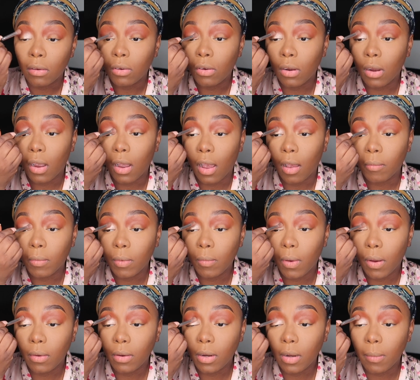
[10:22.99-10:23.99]
girl i be
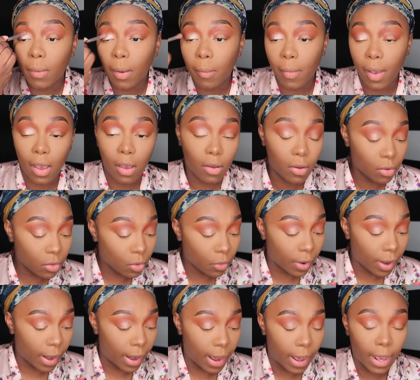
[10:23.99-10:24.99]
worried about my own
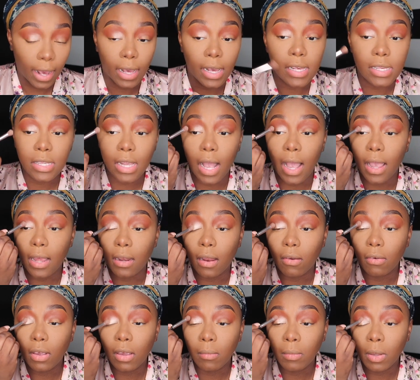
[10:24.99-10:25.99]
grass like
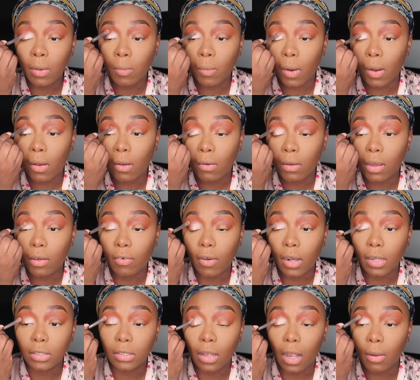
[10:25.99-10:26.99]
don't get me wrong if
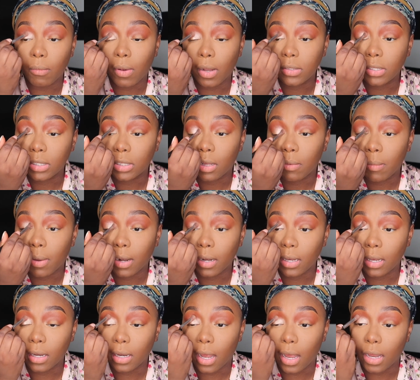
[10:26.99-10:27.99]
i start watching somebody
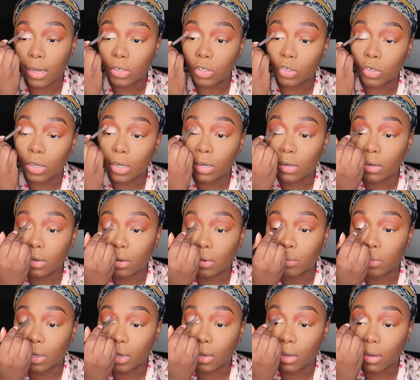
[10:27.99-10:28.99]
and i enjoy
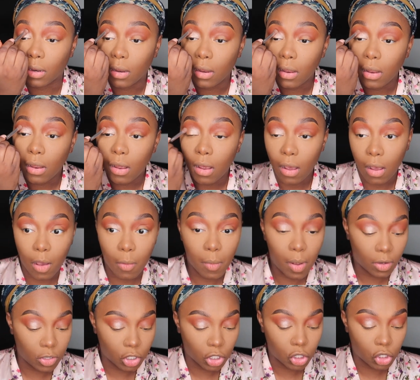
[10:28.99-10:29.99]
them then i'm
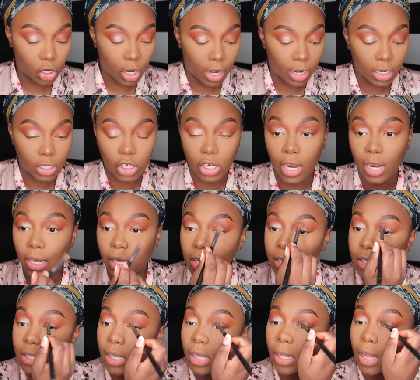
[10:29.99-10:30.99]
gonna just try to check
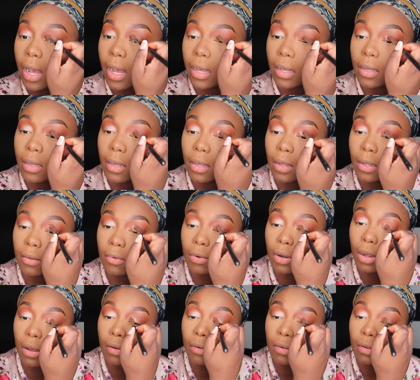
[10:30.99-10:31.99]
and see like you
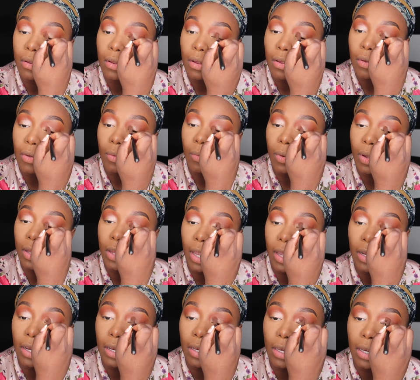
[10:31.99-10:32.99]
know what
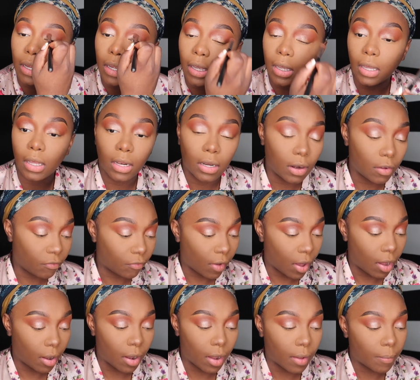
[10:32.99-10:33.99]
they did if
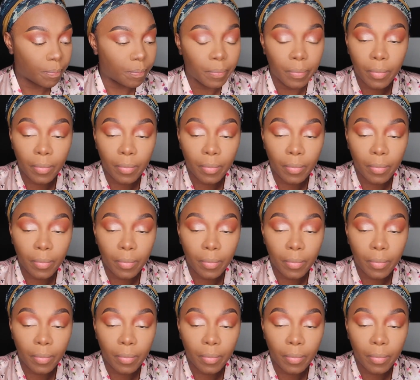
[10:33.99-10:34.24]
i